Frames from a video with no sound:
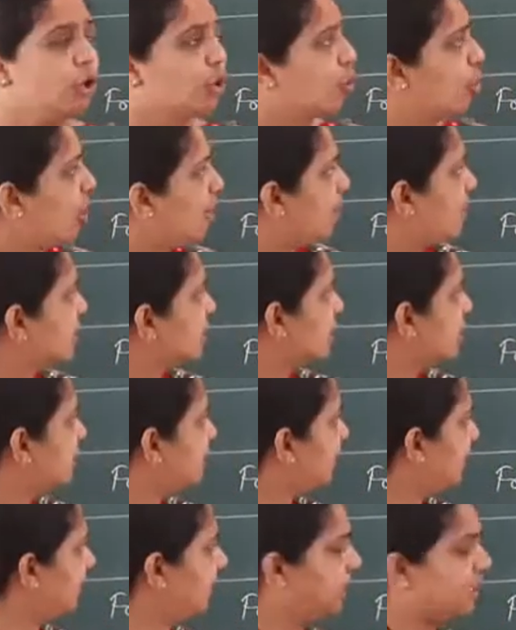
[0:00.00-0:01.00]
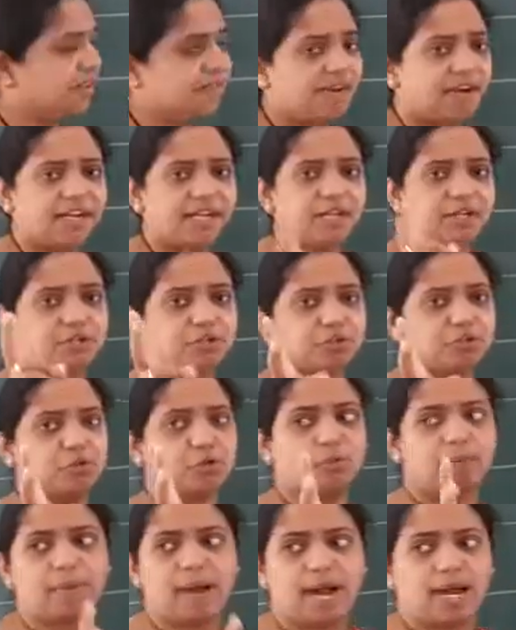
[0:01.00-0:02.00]
Commerce is further divided into
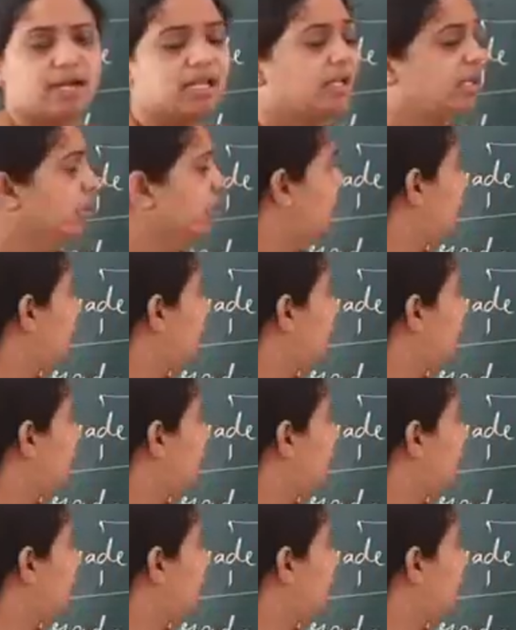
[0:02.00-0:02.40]
two parts.